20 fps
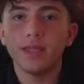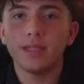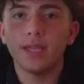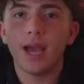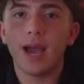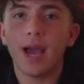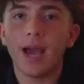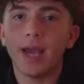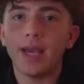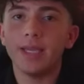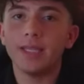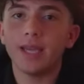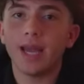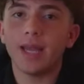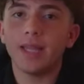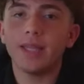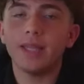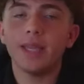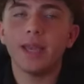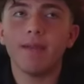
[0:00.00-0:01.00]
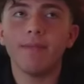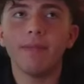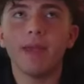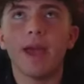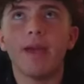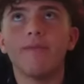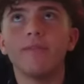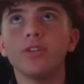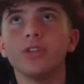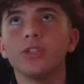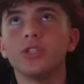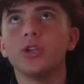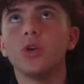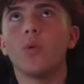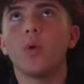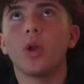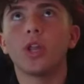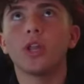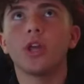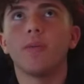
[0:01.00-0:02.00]
guys. I DM'd every single
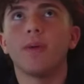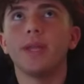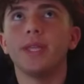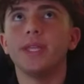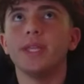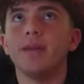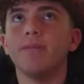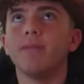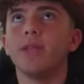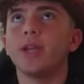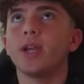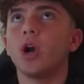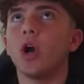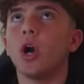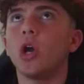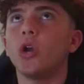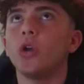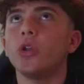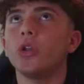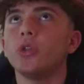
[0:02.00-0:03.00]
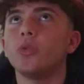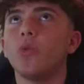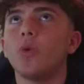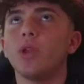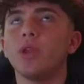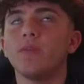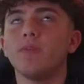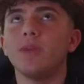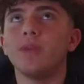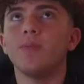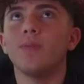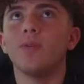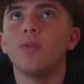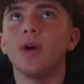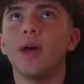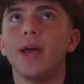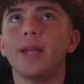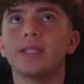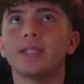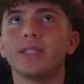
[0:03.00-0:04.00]
one of them. I DM'd like 120 people
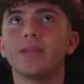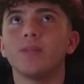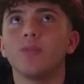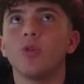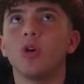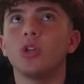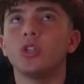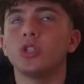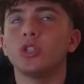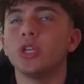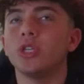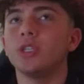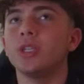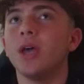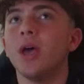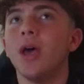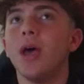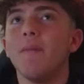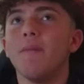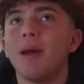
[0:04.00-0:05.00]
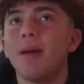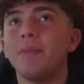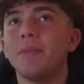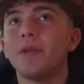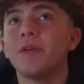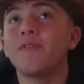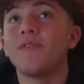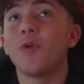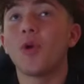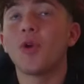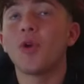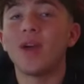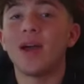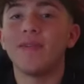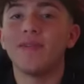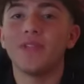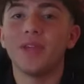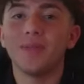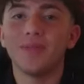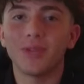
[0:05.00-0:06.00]
asking them questions. Probably like four or
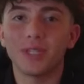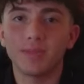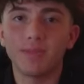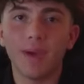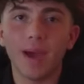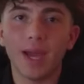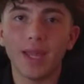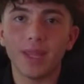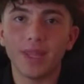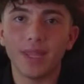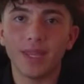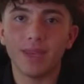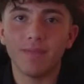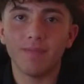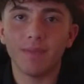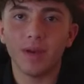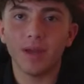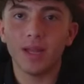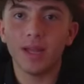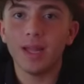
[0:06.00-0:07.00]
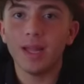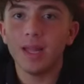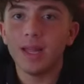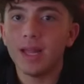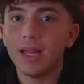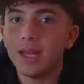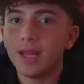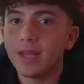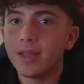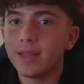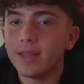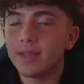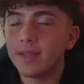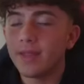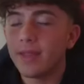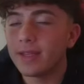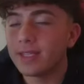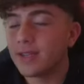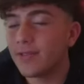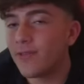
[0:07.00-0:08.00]
five of them responded. But
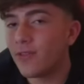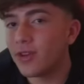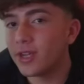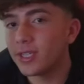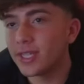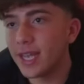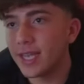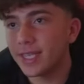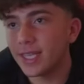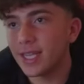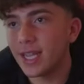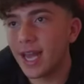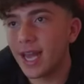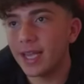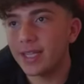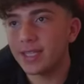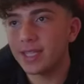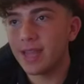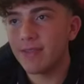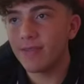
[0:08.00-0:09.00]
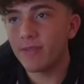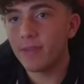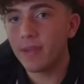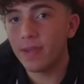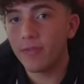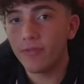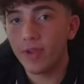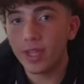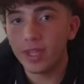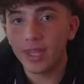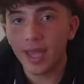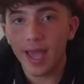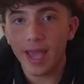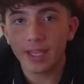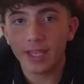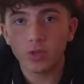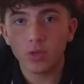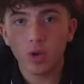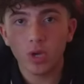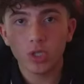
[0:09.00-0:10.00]
that's the first lesson, guys. Never be afraid to
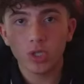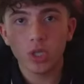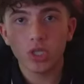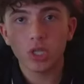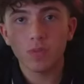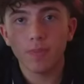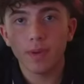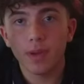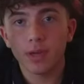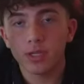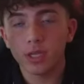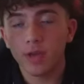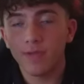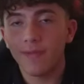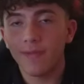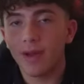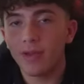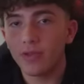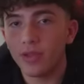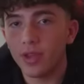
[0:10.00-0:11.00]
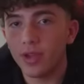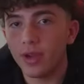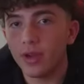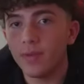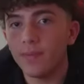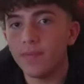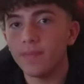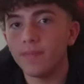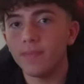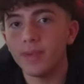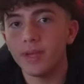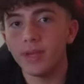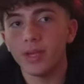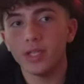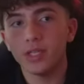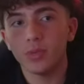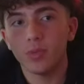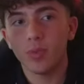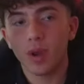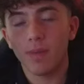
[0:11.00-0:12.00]
ask questions and put yourself out there
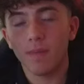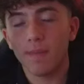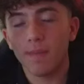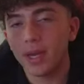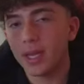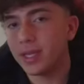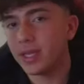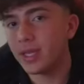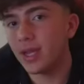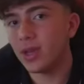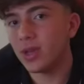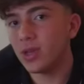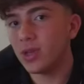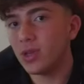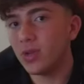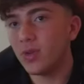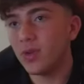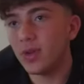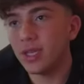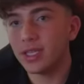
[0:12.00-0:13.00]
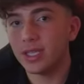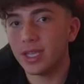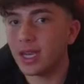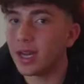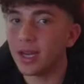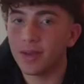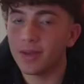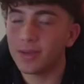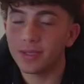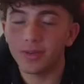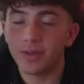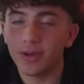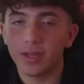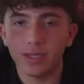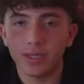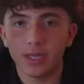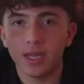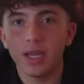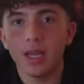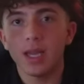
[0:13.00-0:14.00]
because what I'm about to tell you is it's
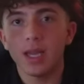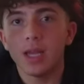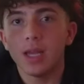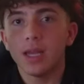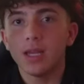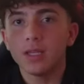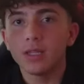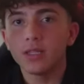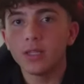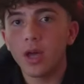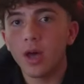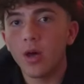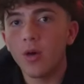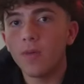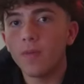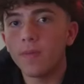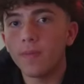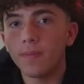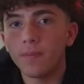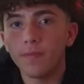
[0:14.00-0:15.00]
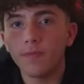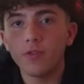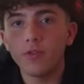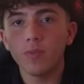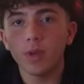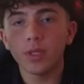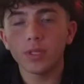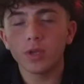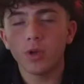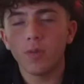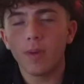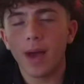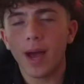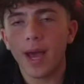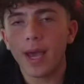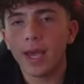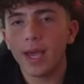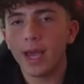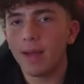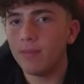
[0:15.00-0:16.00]
crazy. So a few months go
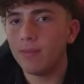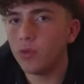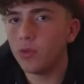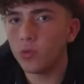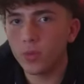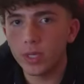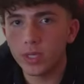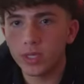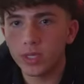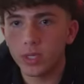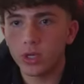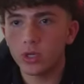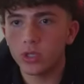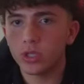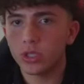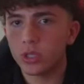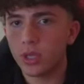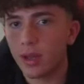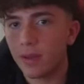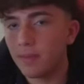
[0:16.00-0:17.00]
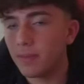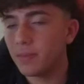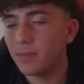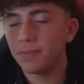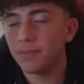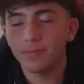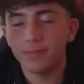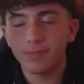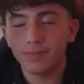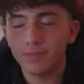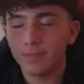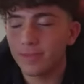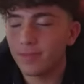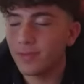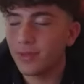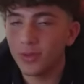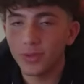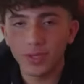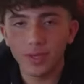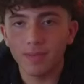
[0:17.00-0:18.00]
by. I'm doing research. I'm
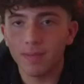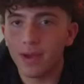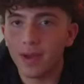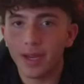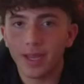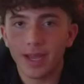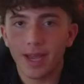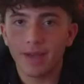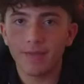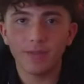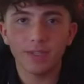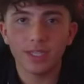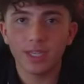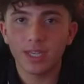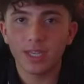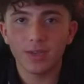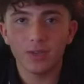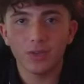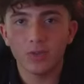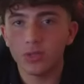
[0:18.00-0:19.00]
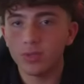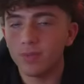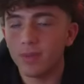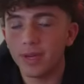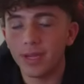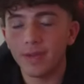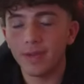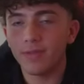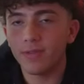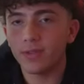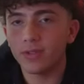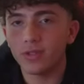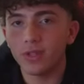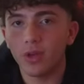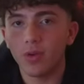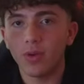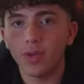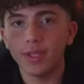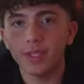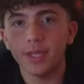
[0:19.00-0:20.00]
losing money. Obviously, you lose money at first
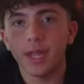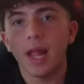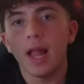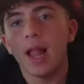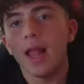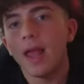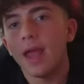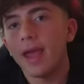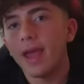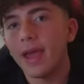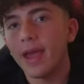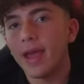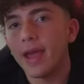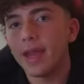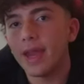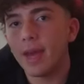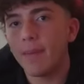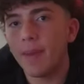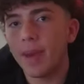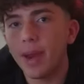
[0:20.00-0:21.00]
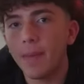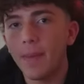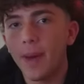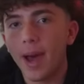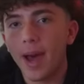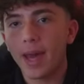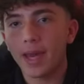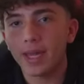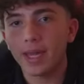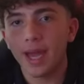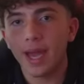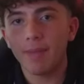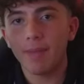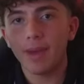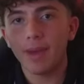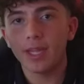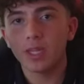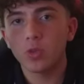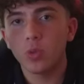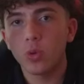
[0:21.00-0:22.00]
always. And I'm on
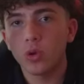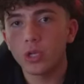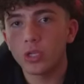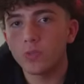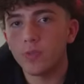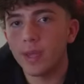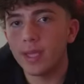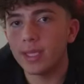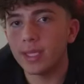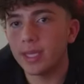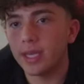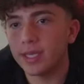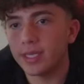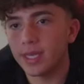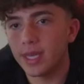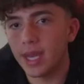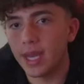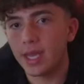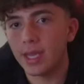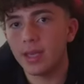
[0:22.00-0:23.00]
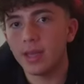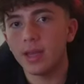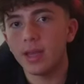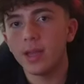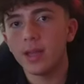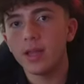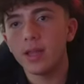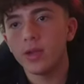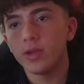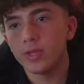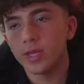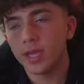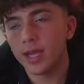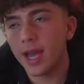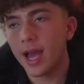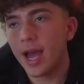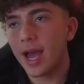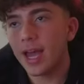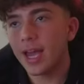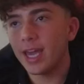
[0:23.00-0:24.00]
a Twitter space listening. There's a
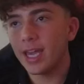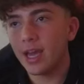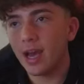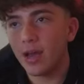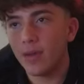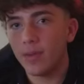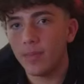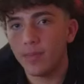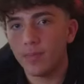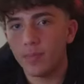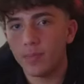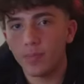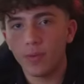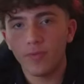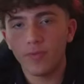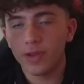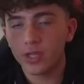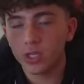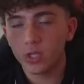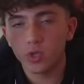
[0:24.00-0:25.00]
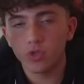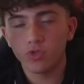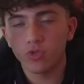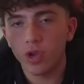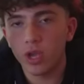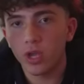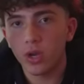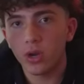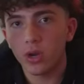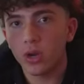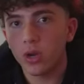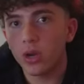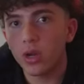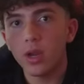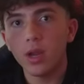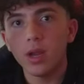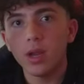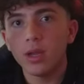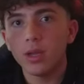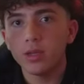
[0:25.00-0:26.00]
guy, a professional trader.
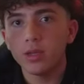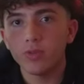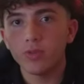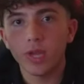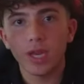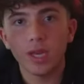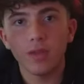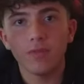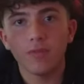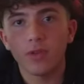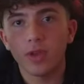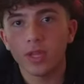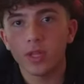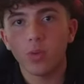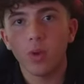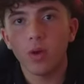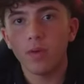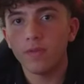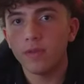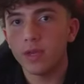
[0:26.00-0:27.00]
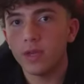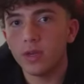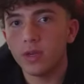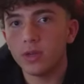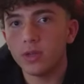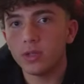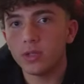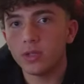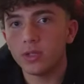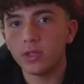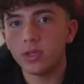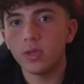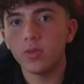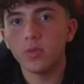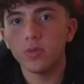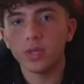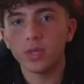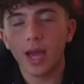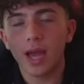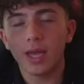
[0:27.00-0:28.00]
Training for like 12 years. He
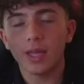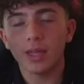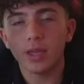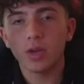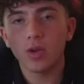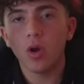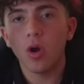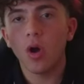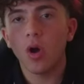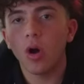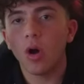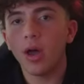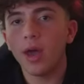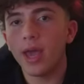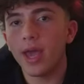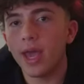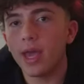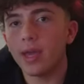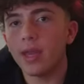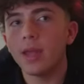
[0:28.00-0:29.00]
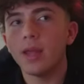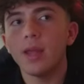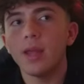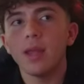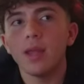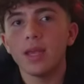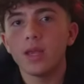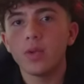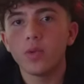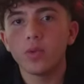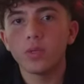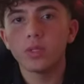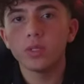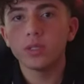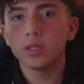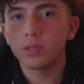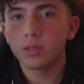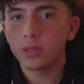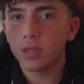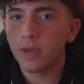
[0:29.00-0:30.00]
was on the call and he
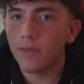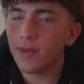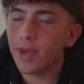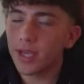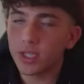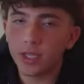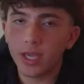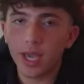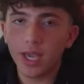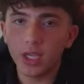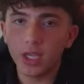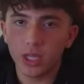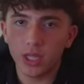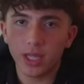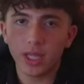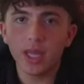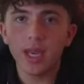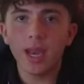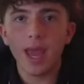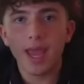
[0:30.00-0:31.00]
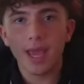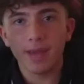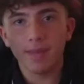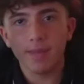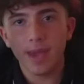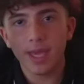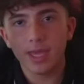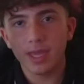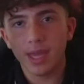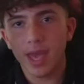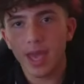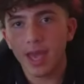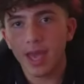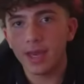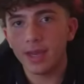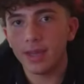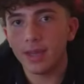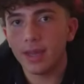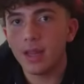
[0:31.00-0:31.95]
was giving education, but did an AMA at the end.